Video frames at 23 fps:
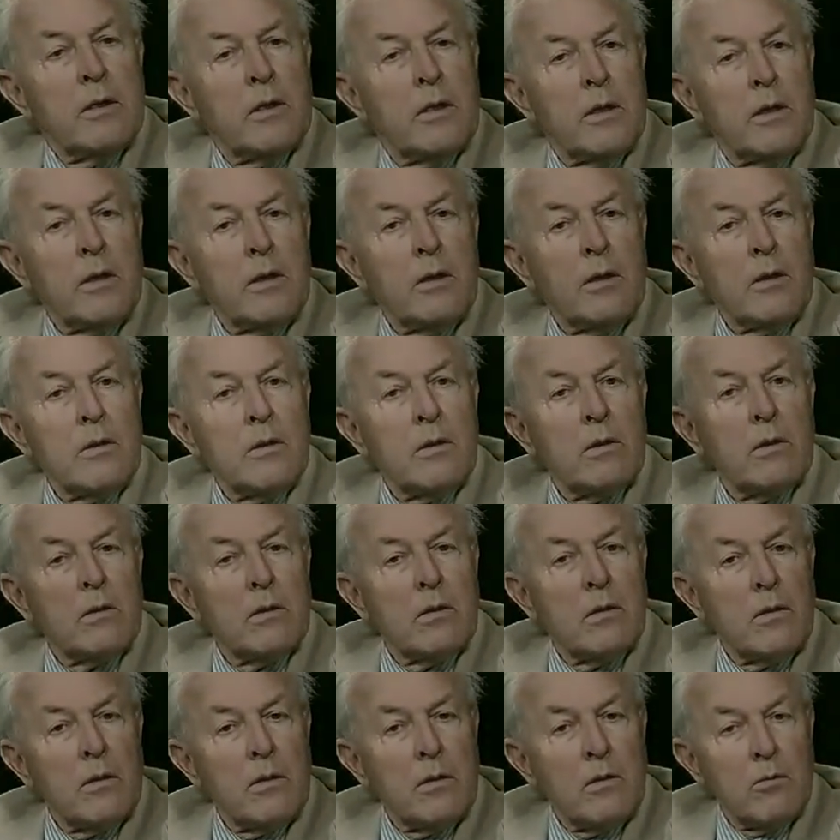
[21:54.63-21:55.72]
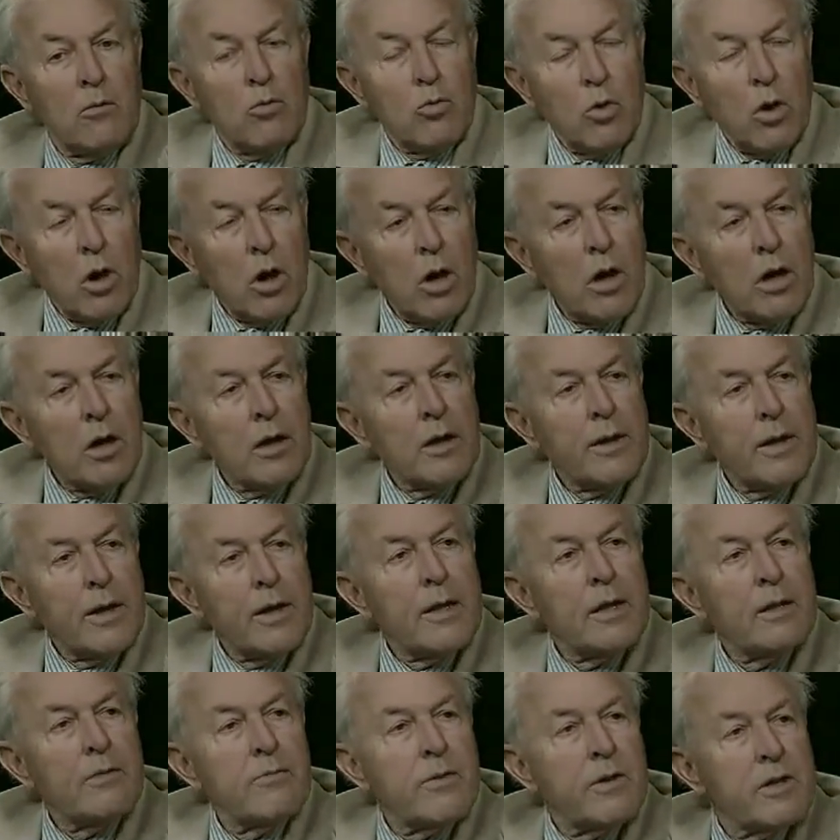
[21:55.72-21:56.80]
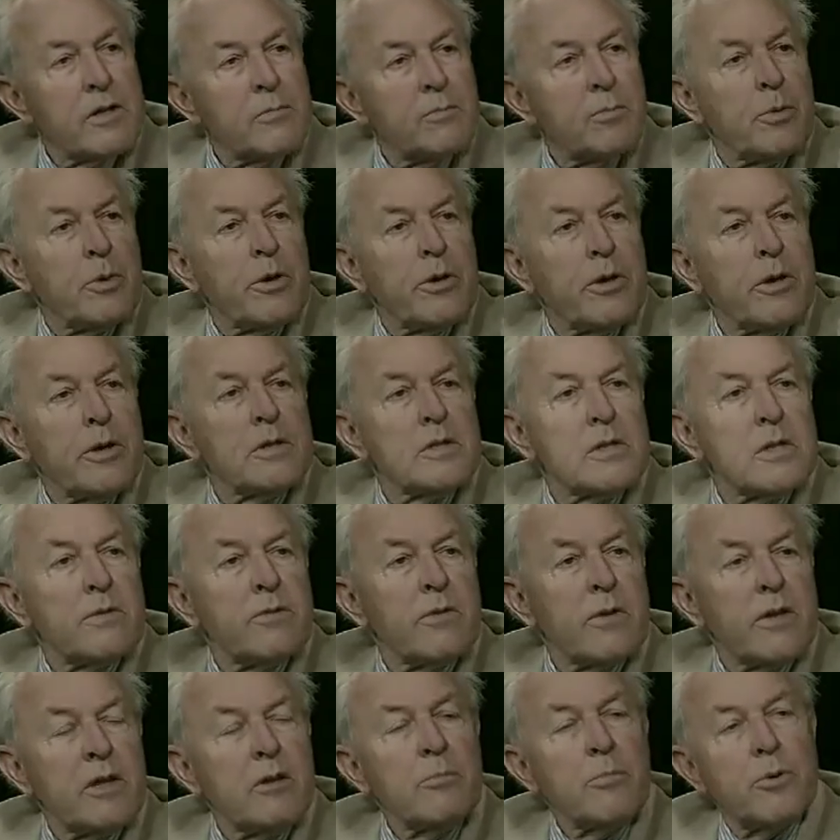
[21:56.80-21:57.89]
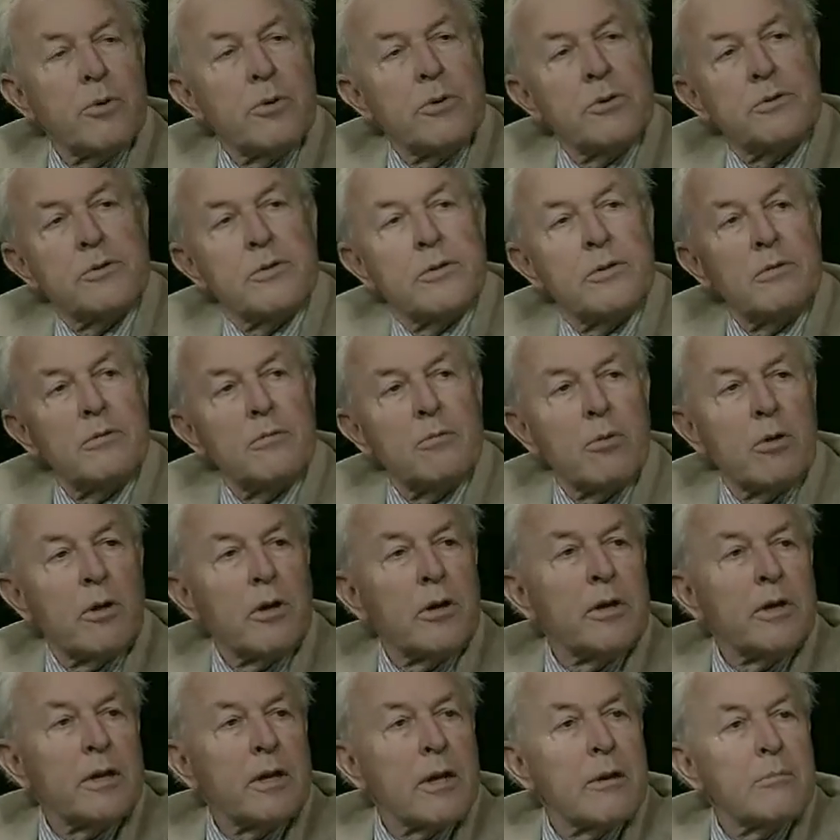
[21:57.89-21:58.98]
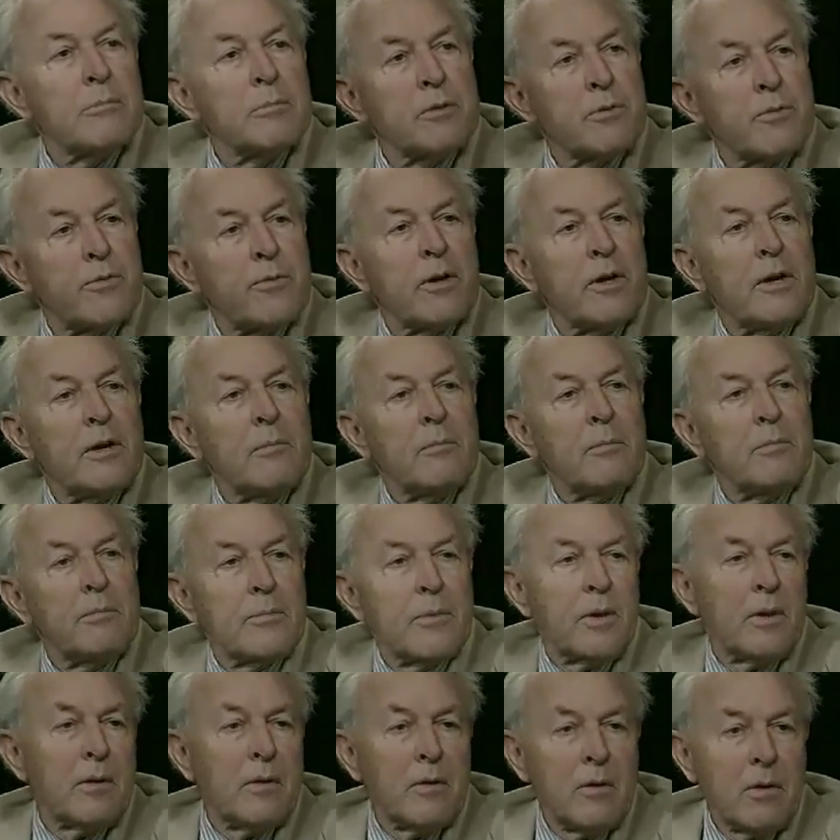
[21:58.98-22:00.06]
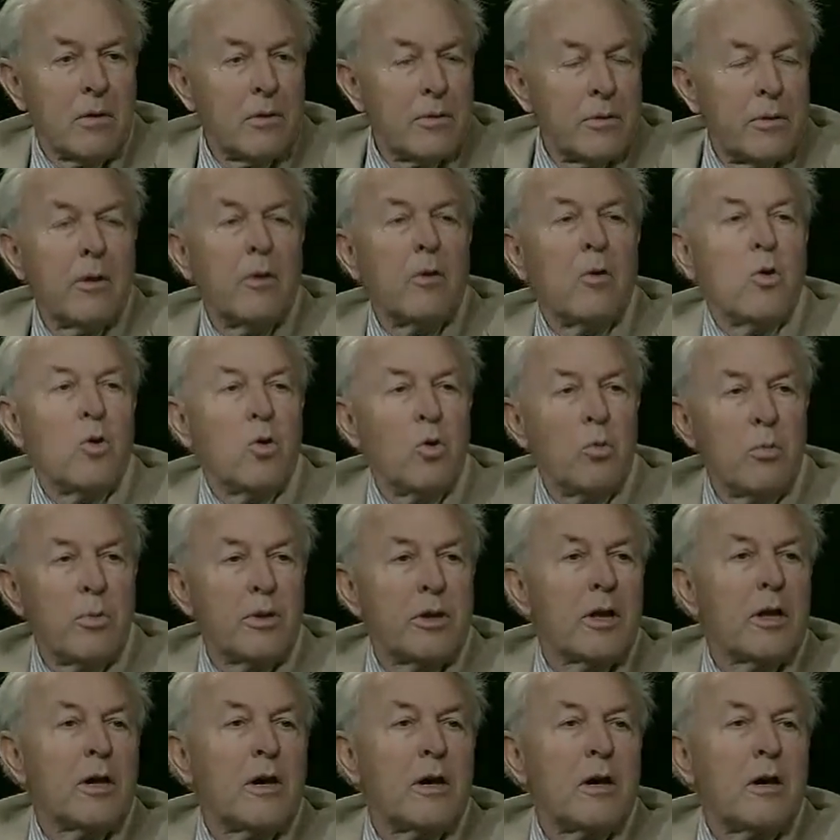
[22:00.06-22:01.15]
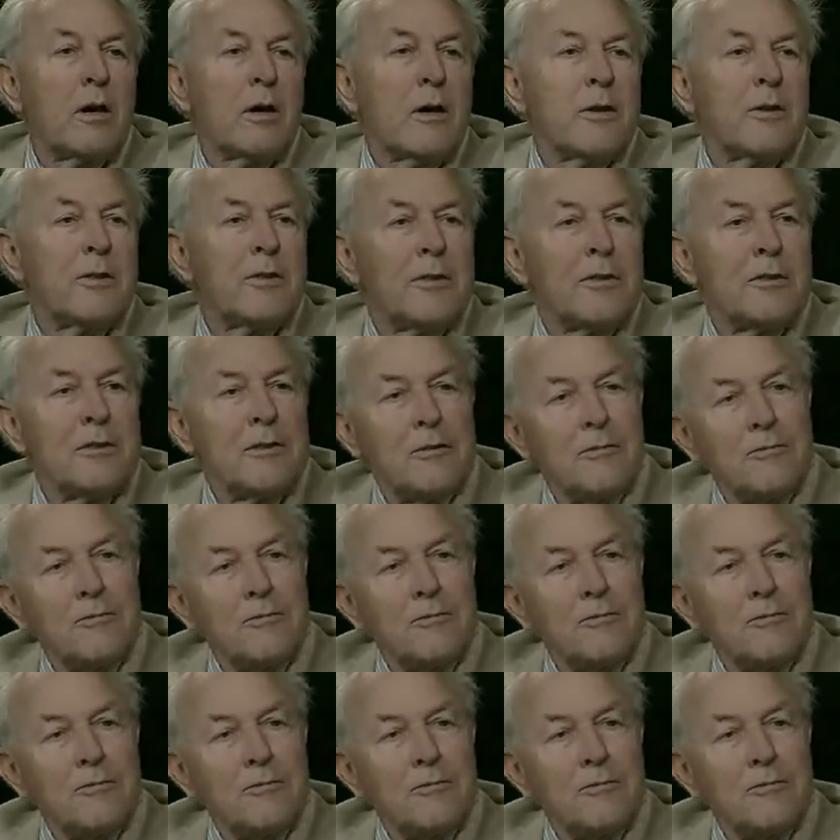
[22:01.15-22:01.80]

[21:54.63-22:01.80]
The raw native experience of any person, where he comes from, the home and the hearth and